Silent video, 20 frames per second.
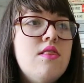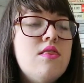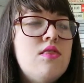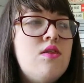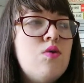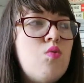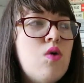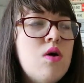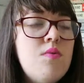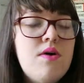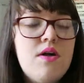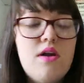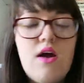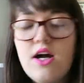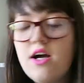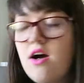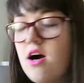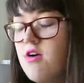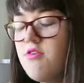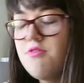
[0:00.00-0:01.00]
the woman,
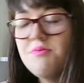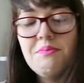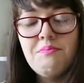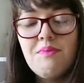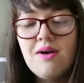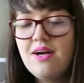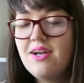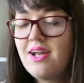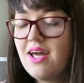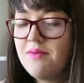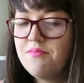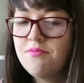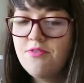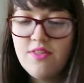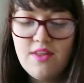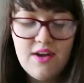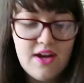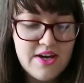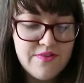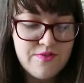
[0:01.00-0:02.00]
I can't remember her name for
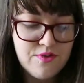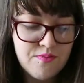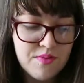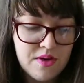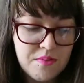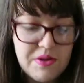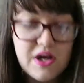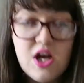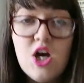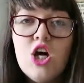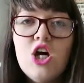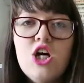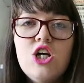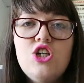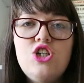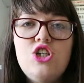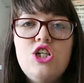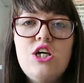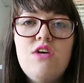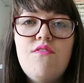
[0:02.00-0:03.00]
the life of me, but
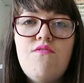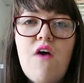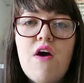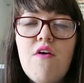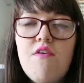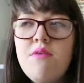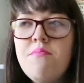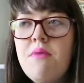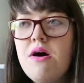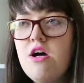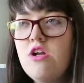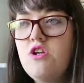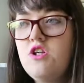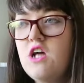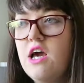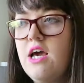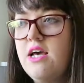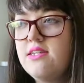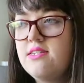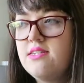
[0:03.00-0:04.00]
she very much
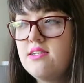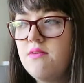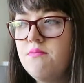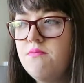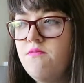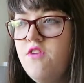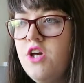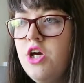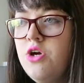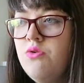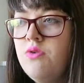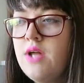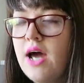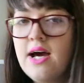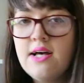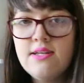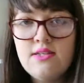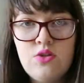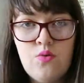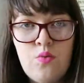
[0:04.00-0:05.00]
is viewed
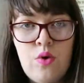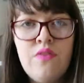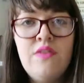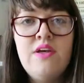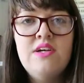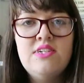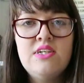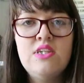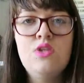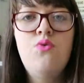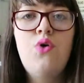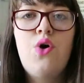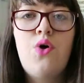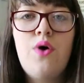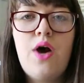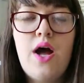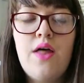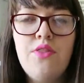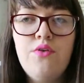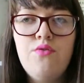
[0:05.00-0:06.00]
as the one that's in the
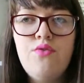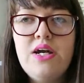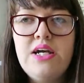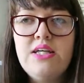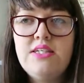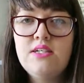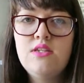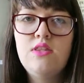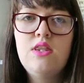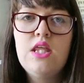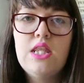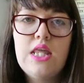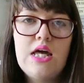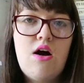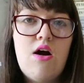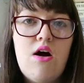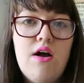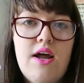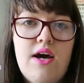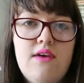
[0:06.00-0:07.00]
wrong and the reason that they
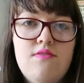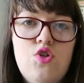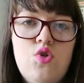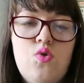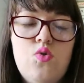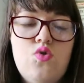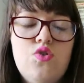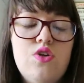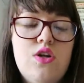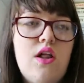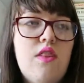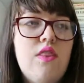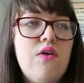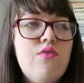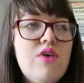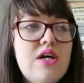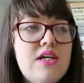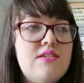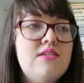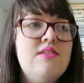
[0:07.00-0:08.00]
can't have children and the
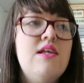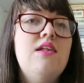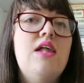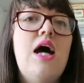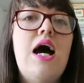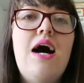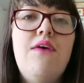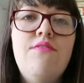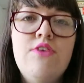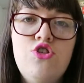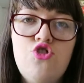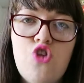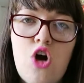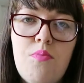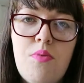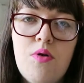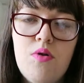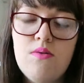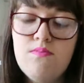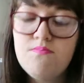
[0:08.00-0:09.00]
reason that they're having
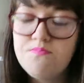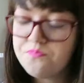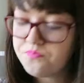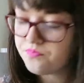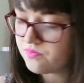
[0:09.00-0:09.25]
trouble.